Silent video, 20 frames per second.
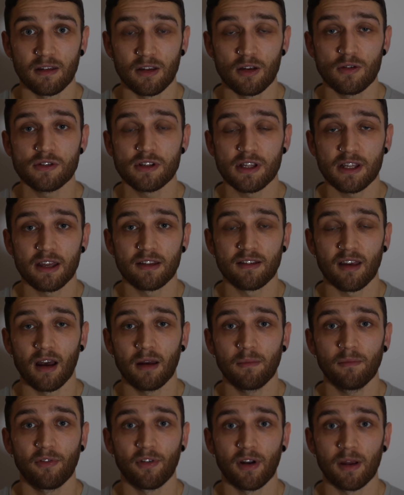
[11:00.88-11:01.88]
usually a
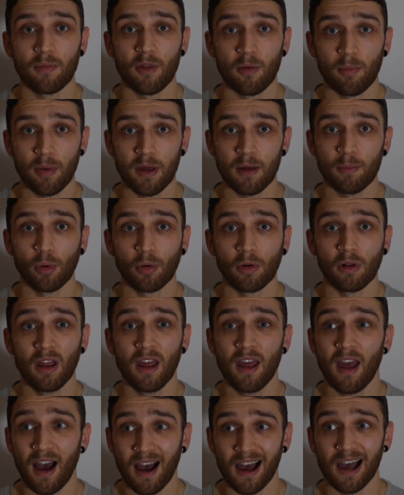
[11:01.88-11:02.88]
time frame that people
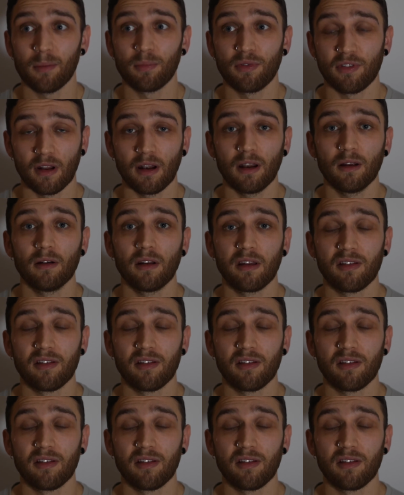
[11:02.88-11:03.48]
absolutely